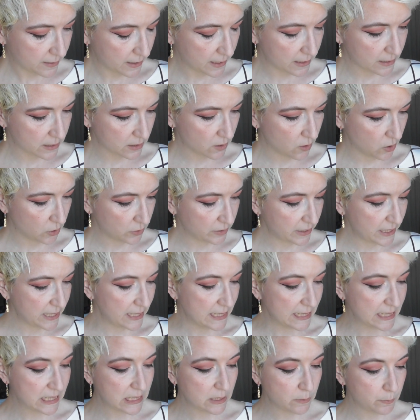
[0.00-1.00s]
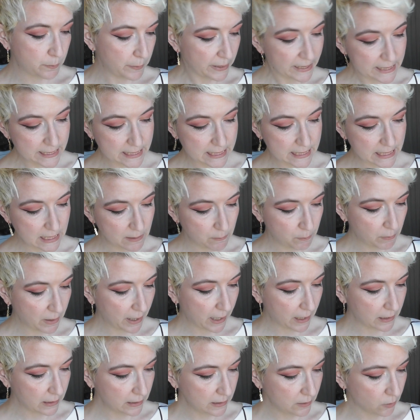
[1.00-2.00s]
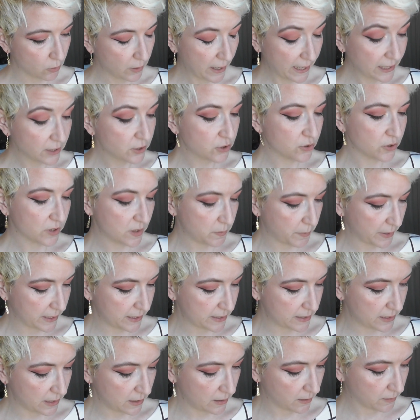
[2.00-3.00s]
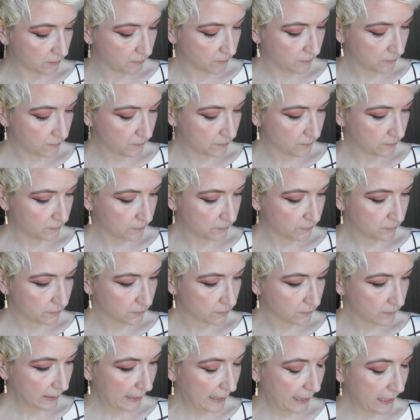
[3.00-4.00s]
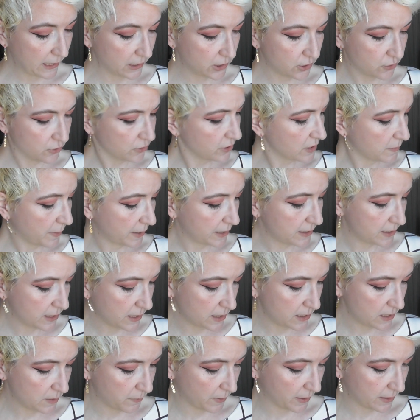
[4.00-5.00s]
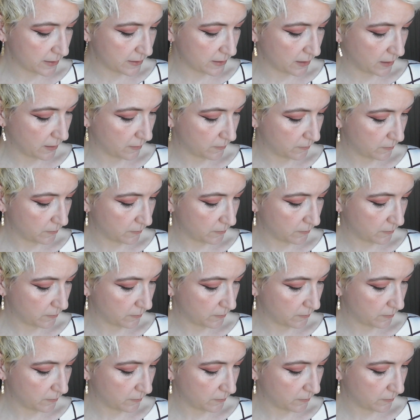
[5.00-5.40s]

It's called the Spicy palette, or Extra Spicy. Extra Spicy? Spicy.